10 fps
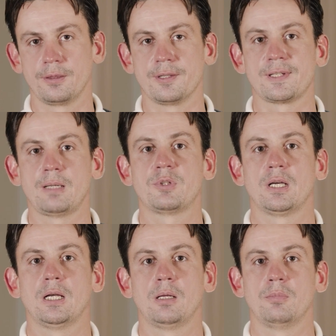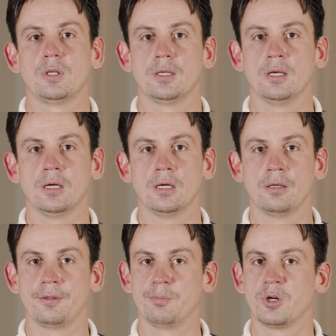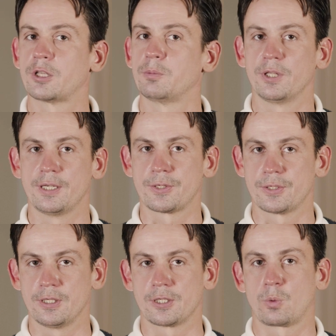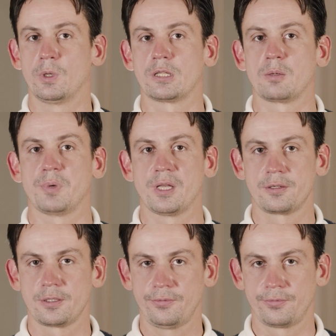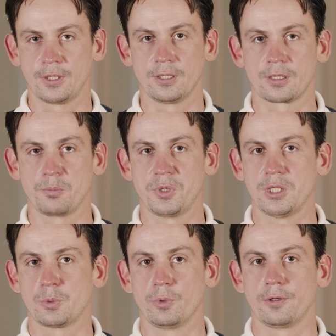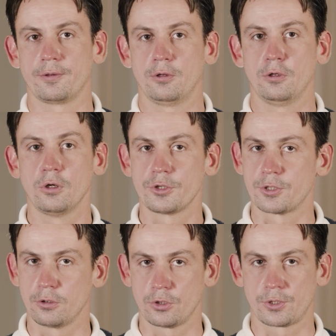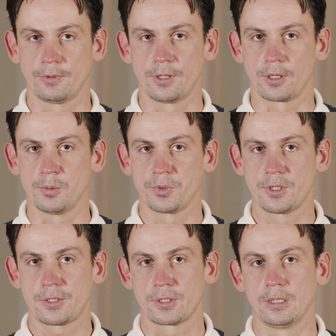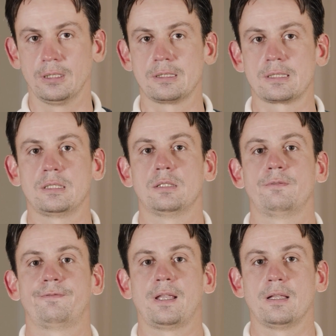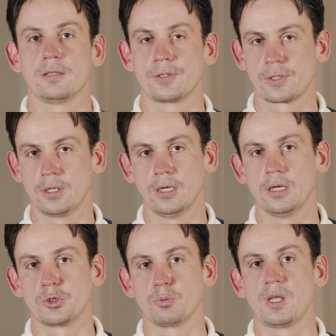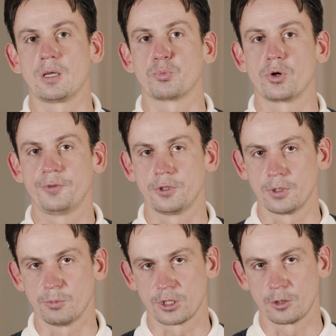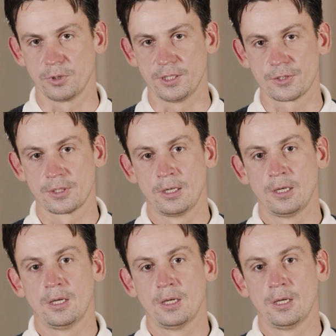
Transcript: At the same time, the marketplace is quite competitive and it competes with lots and lots of other companies, and it still fails to make a profit in the marketplace.